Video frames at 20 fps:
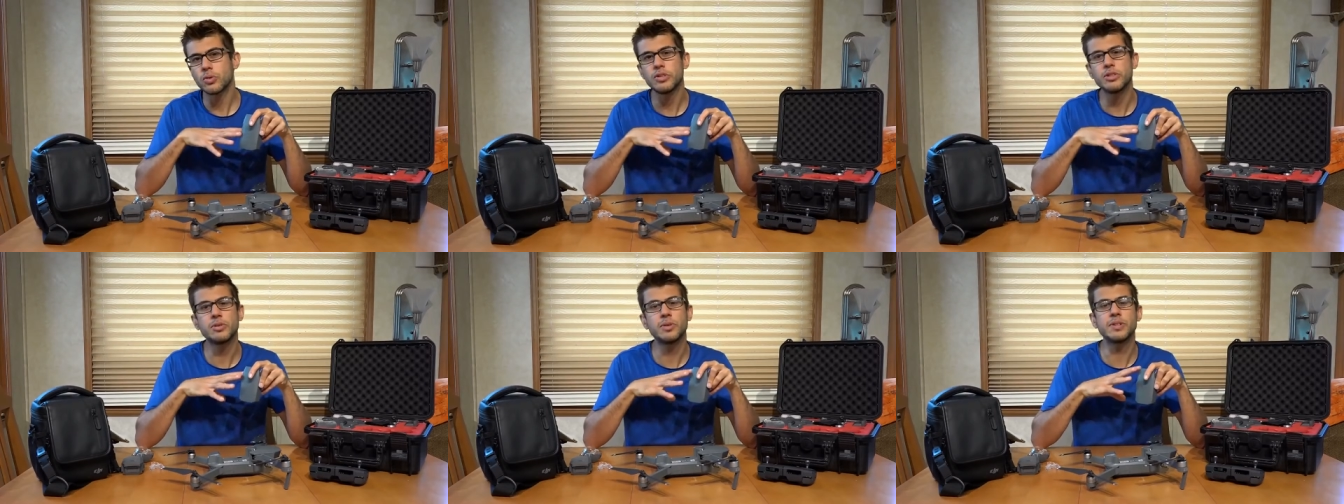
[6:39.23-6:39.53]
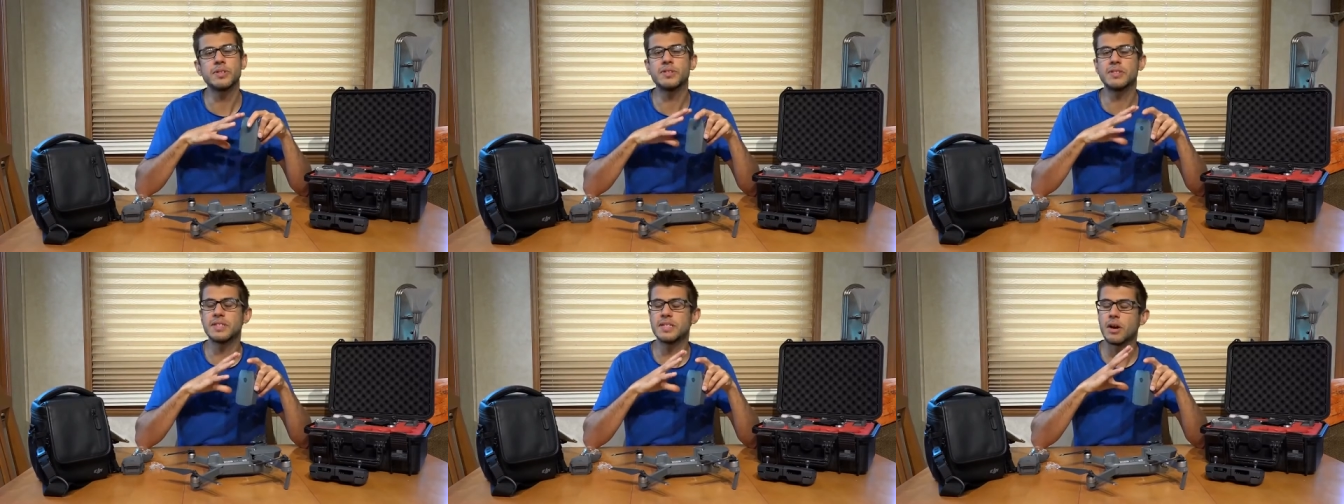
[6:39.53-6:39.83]
you
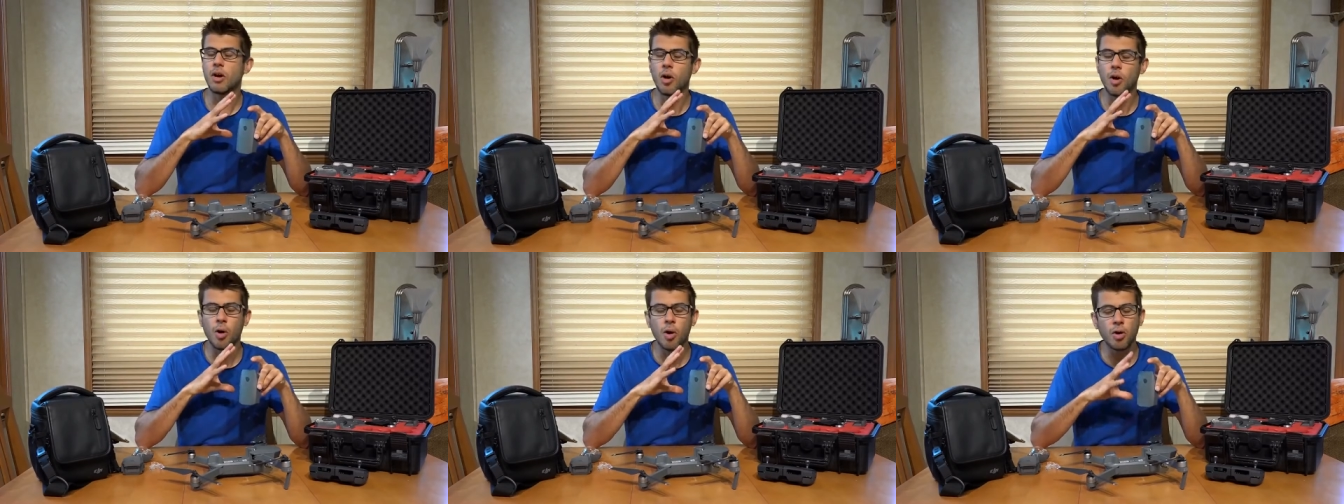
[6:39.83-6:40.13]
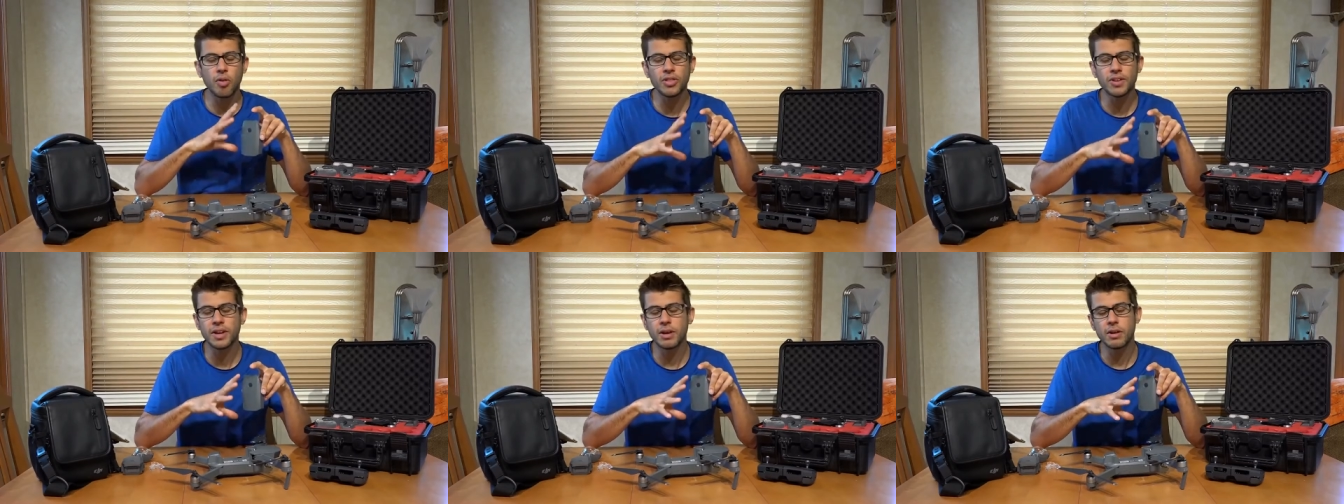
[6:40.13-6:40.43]
can see
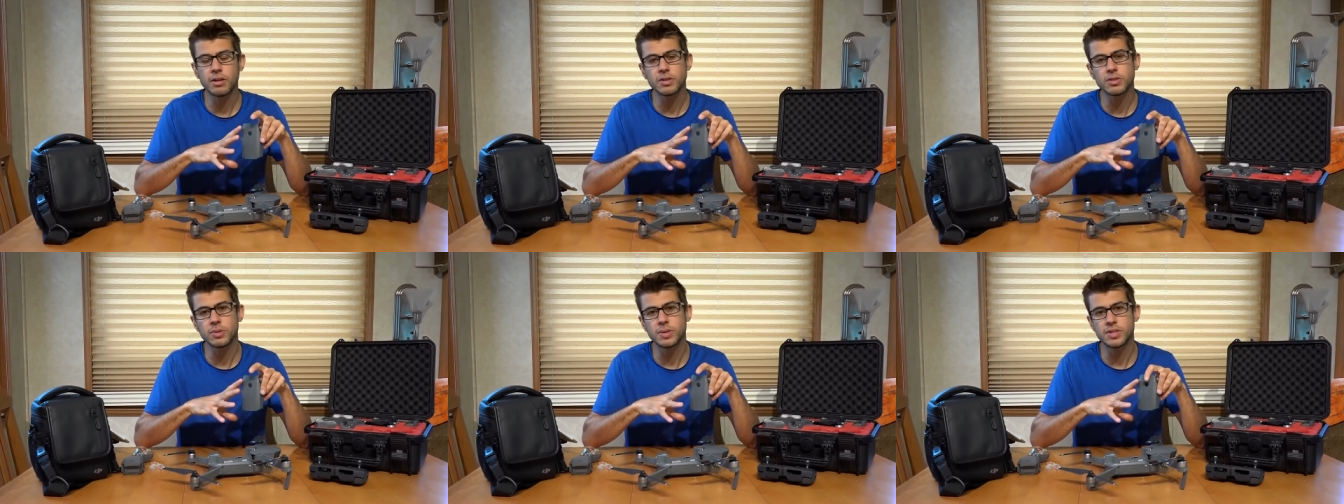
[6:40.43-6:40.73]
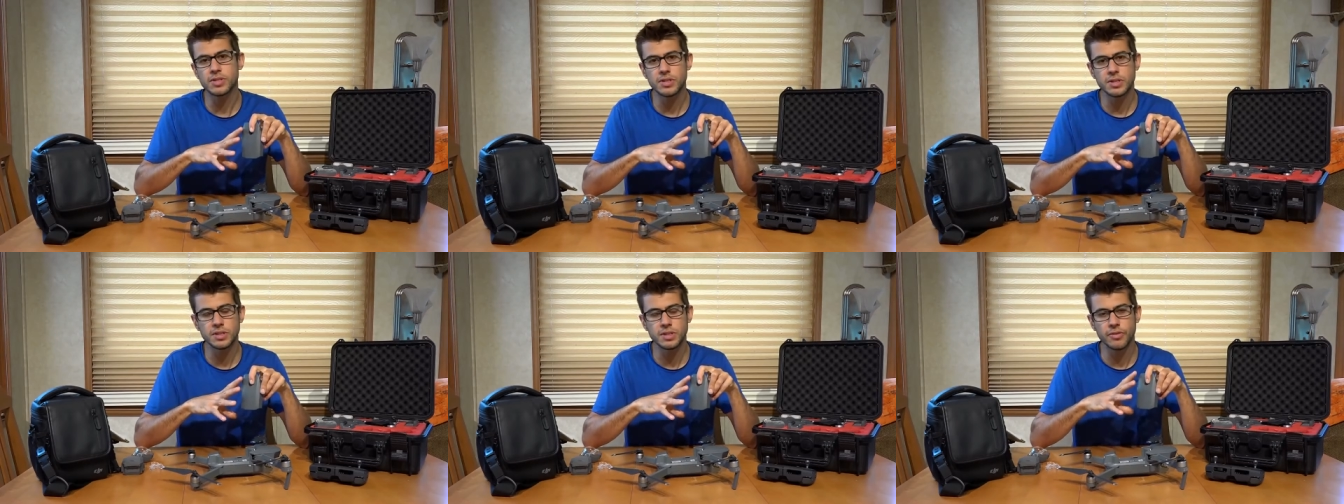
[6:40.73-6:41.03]
all the
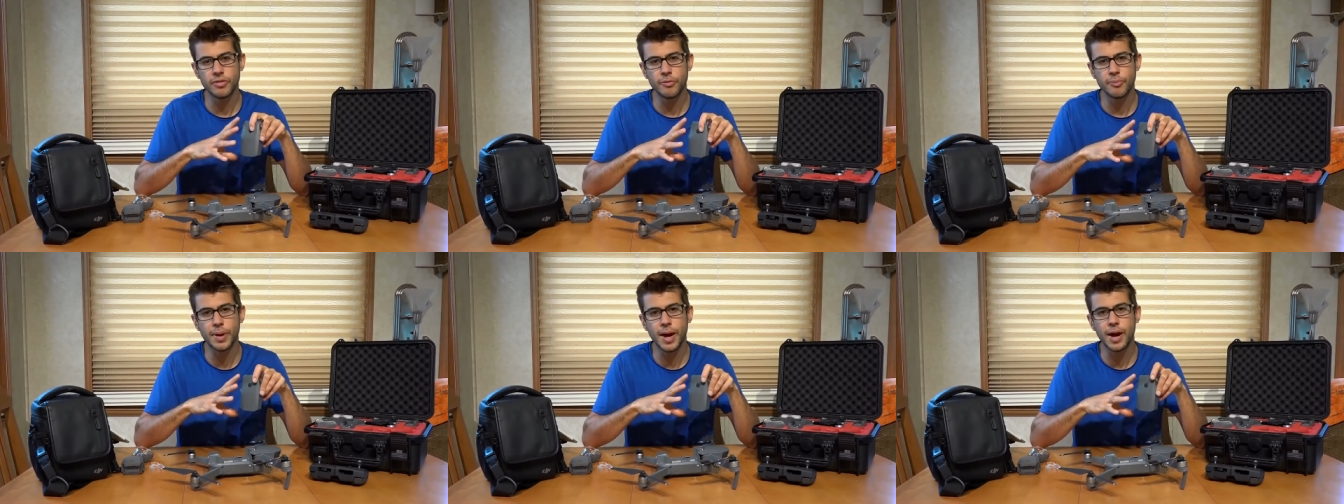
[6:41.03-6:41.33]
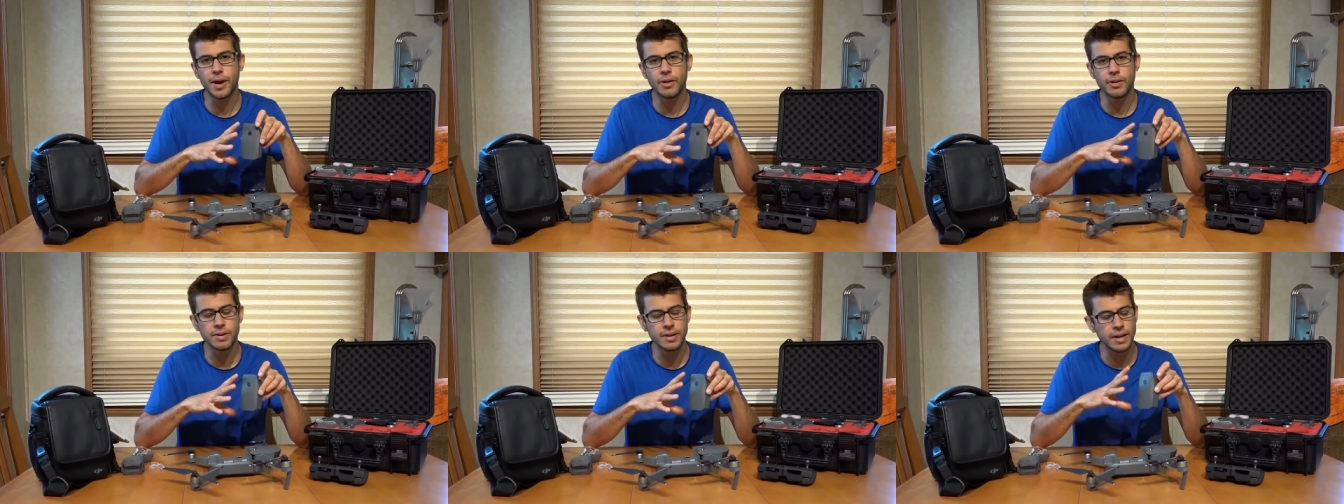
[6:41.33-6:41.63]
characteristics of the
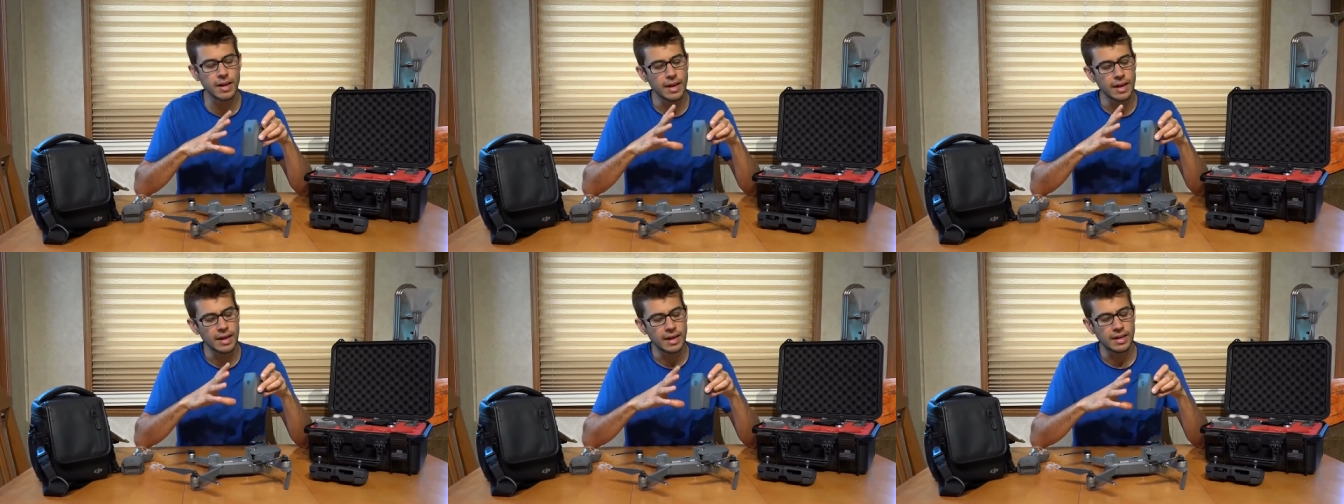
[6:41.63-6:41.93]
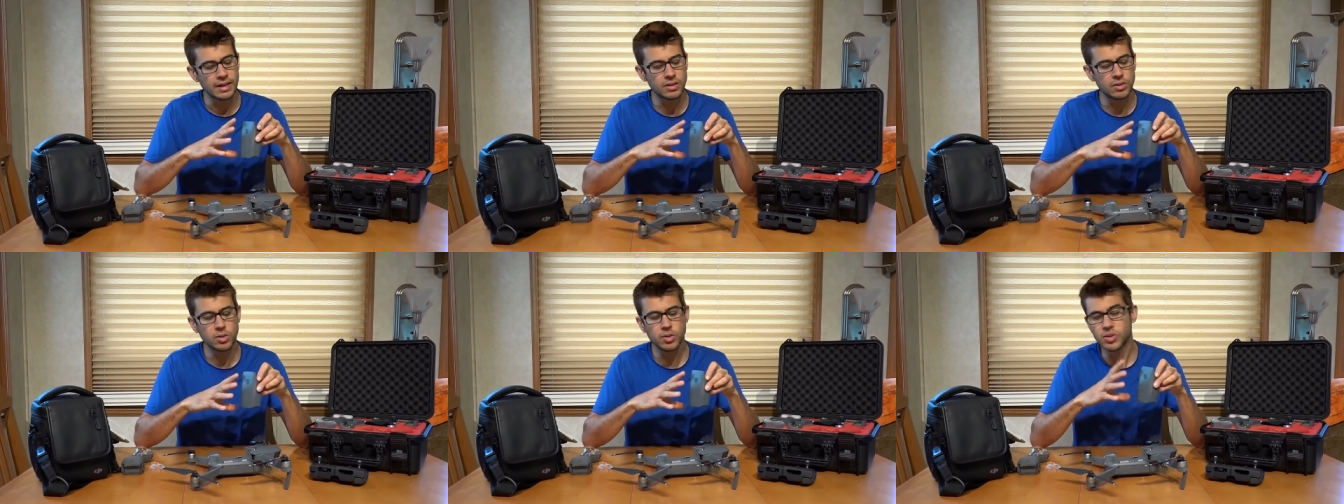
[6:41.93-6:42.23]
battery,
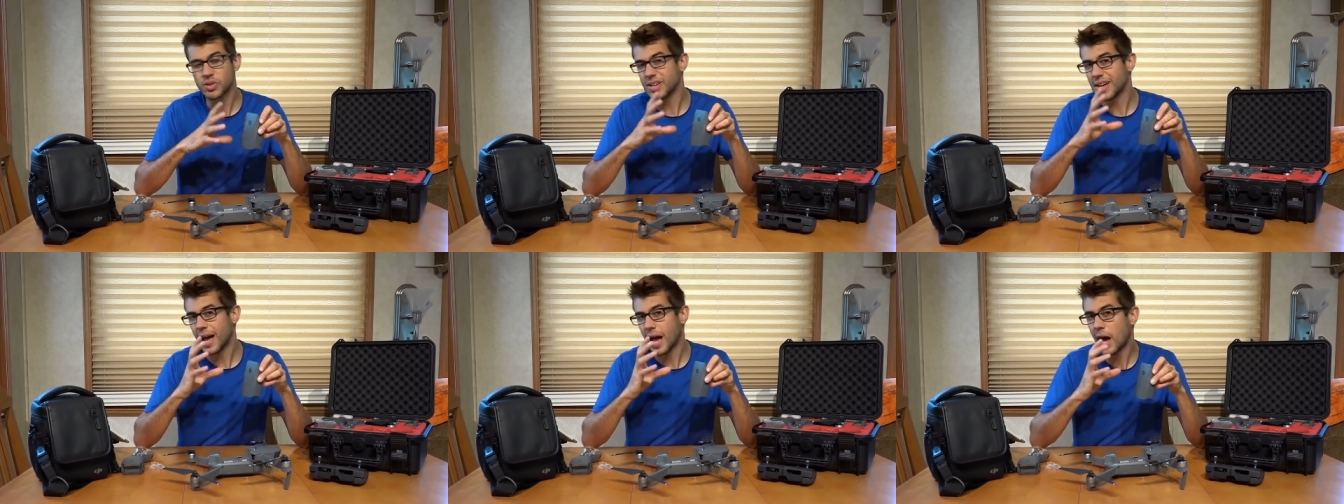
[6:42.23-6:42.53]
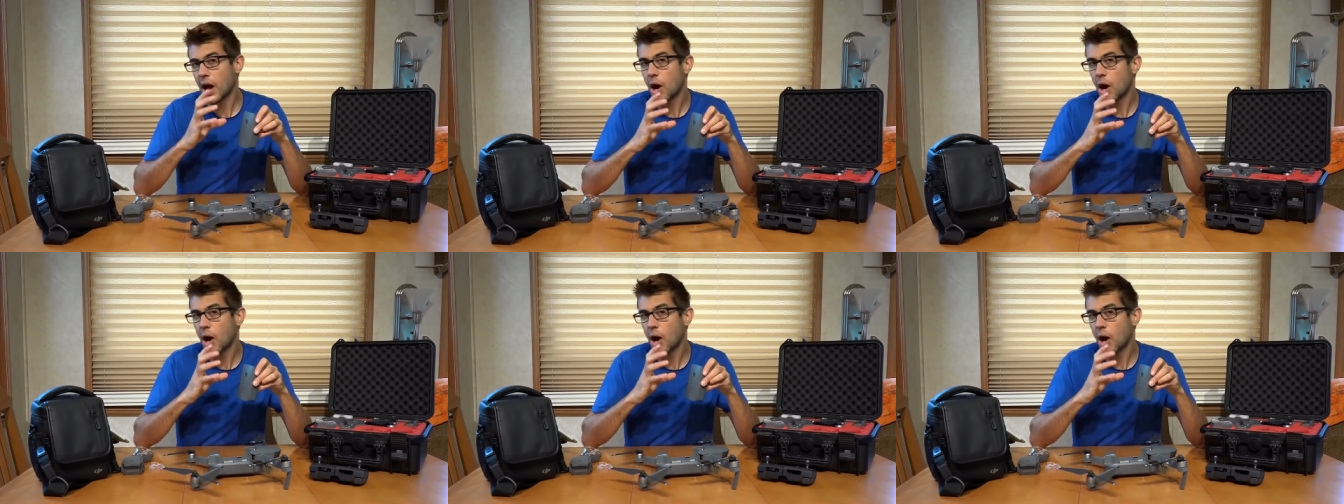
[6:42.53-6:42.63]
including